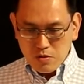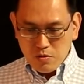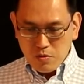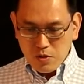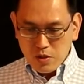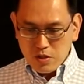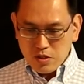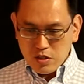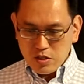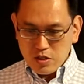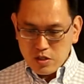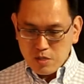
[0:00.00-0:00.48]

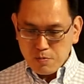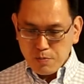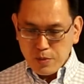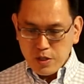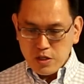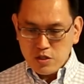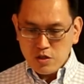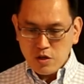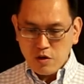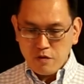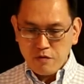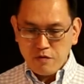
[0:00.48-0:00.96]
well, just a
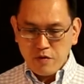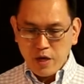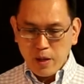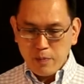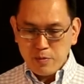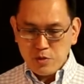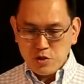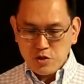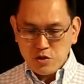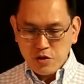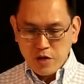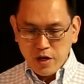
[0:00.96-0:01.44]
piece of
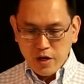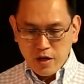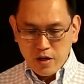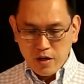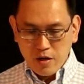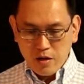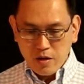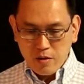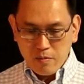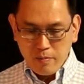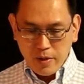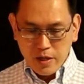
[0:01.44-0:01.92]
abstract
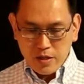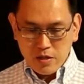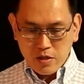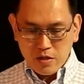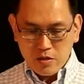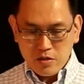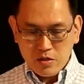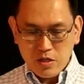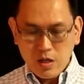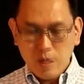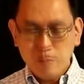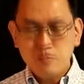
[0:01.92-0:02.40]

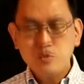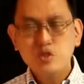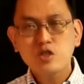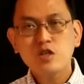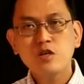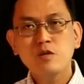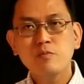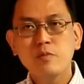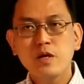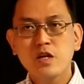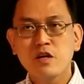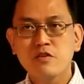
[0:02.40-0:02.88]
metal
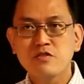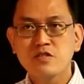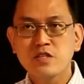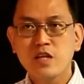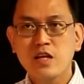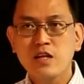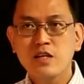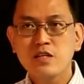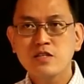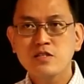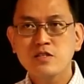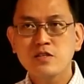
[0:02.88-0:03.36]
sculpture made of
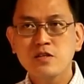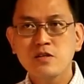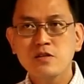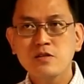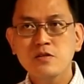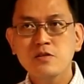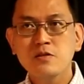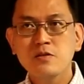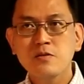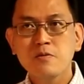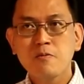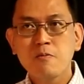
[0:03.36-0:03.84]
stainless
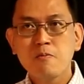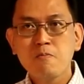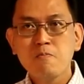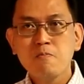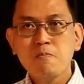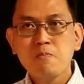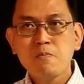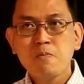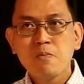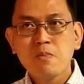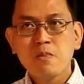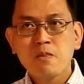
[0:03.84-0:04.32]
steel,
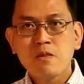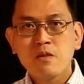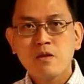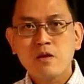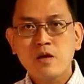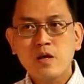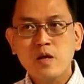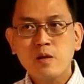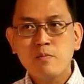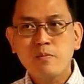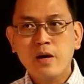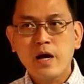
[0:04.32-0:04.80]

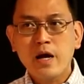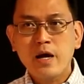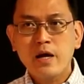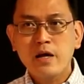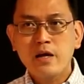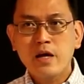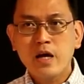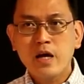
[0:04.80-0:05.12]
okay, by